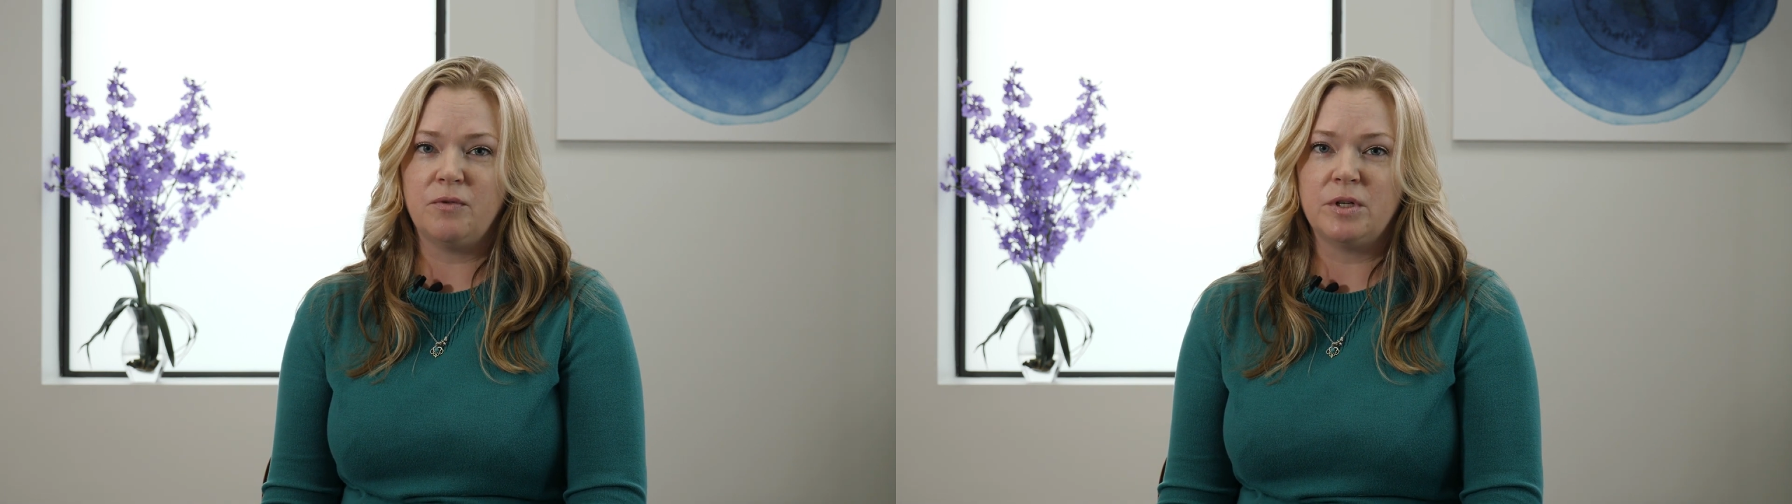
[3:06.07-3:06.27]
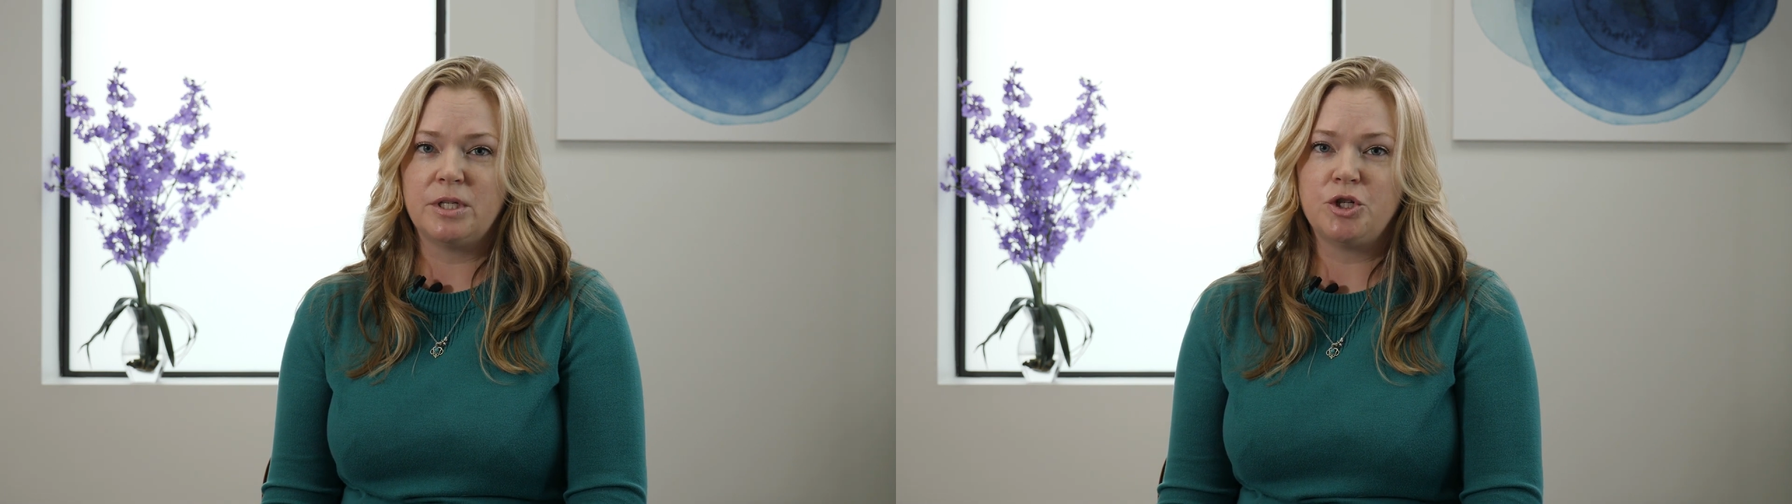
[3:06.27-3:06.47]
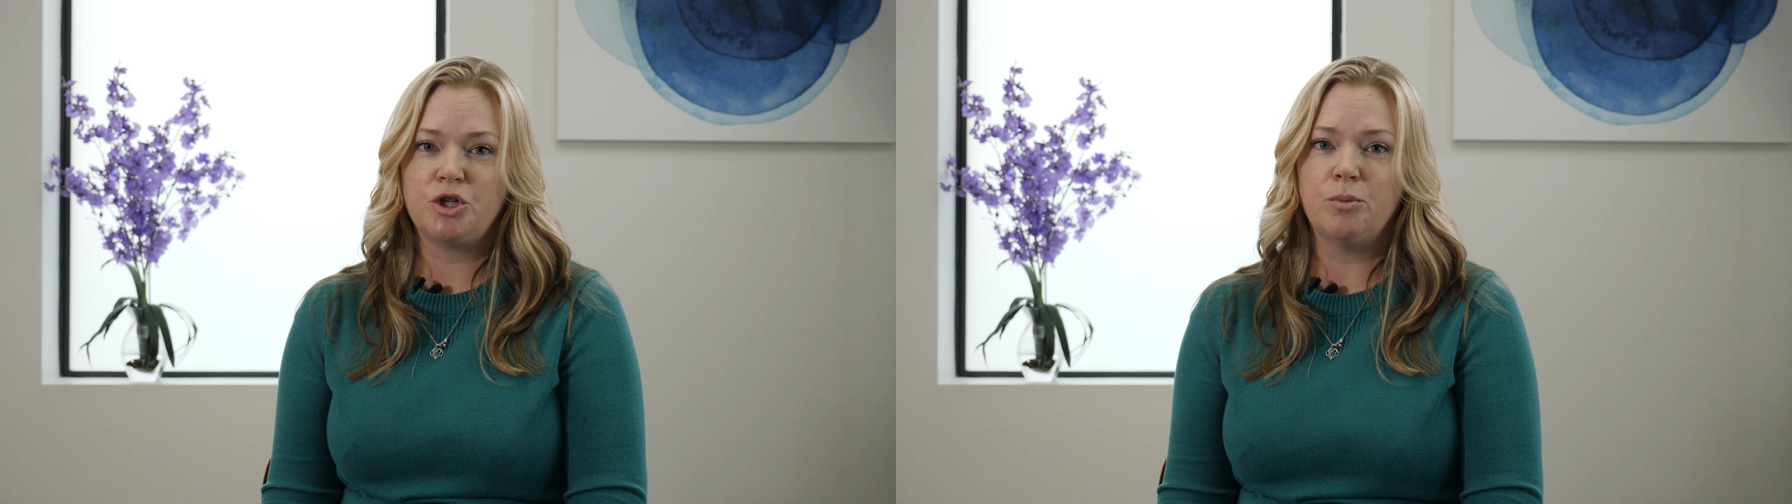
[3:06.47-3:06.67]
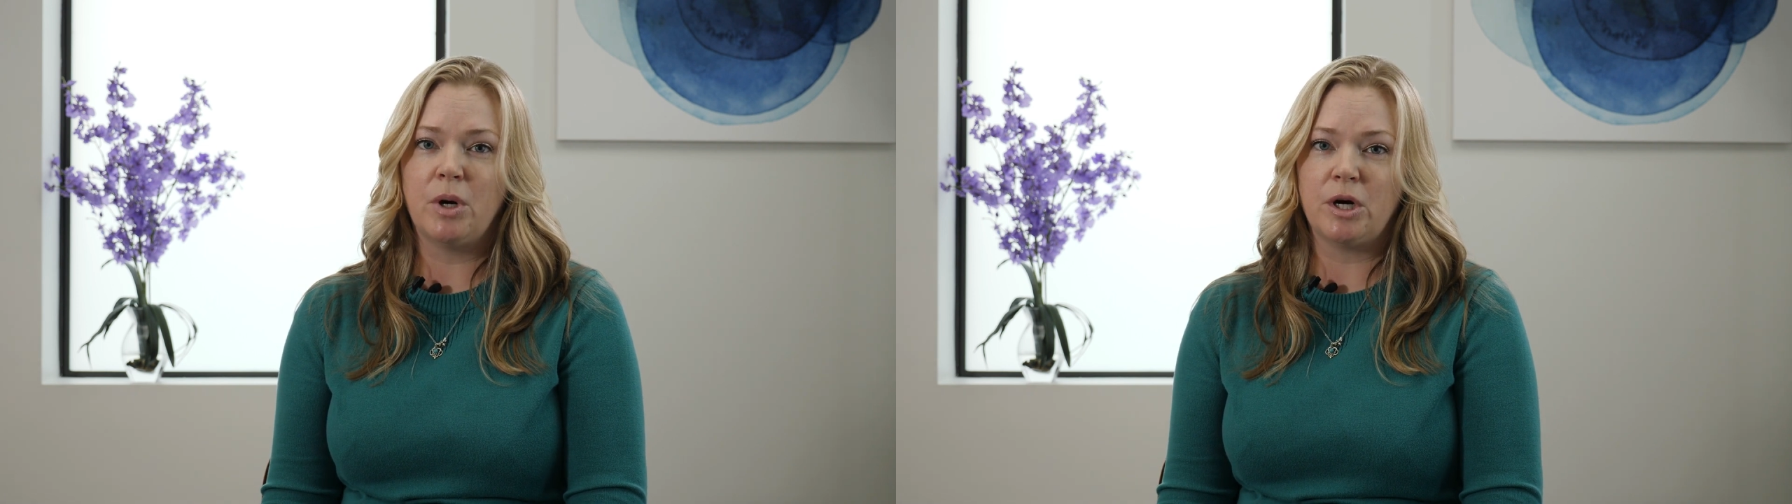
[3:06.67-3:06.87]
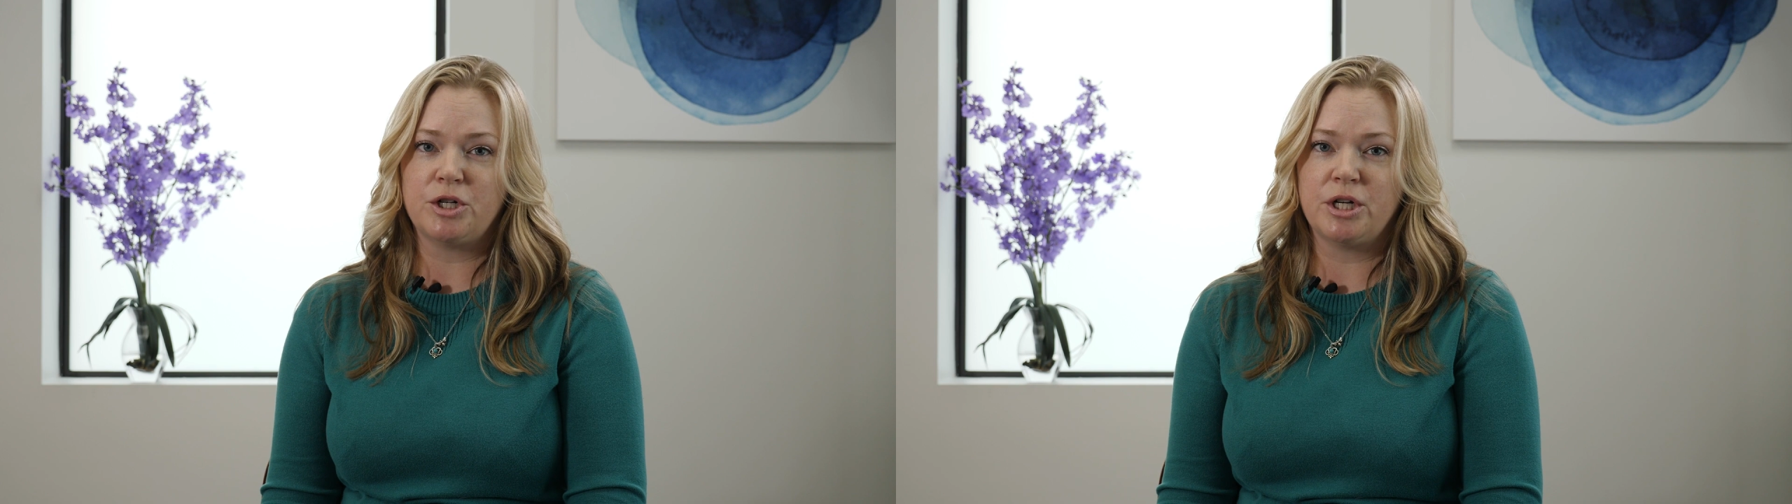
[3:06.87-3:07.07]
of the tissue
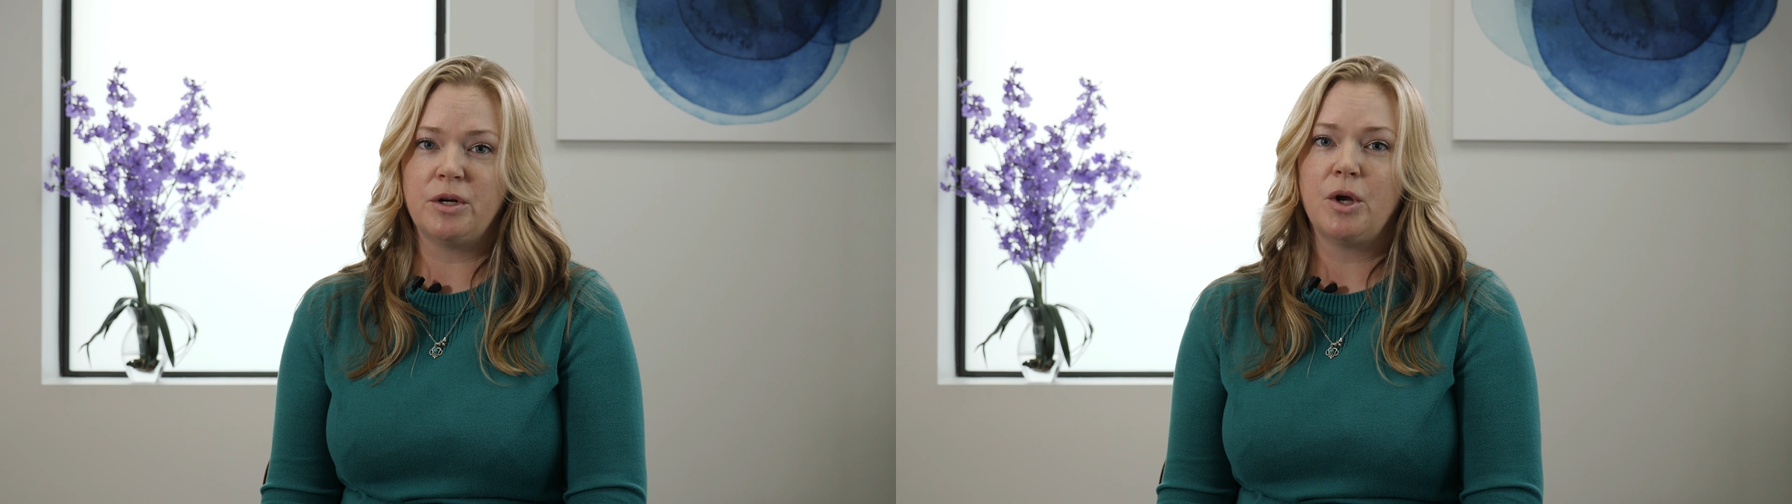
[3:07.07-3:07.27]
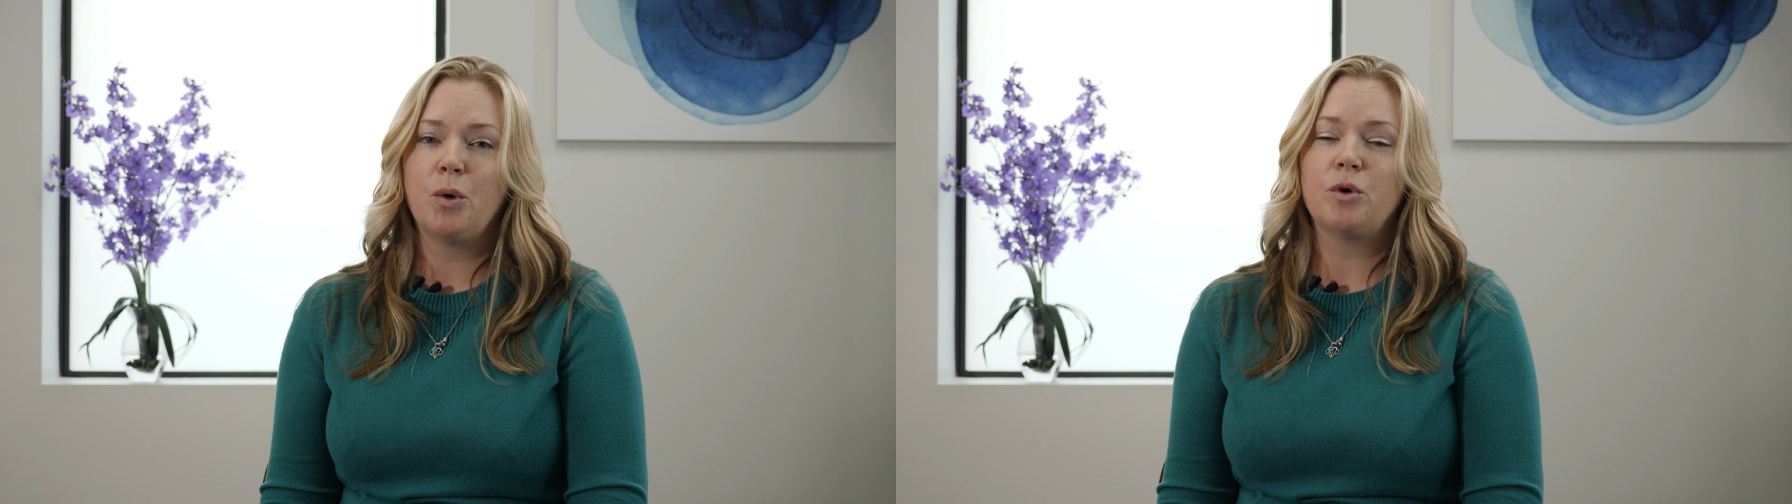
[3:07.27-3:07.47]
margin,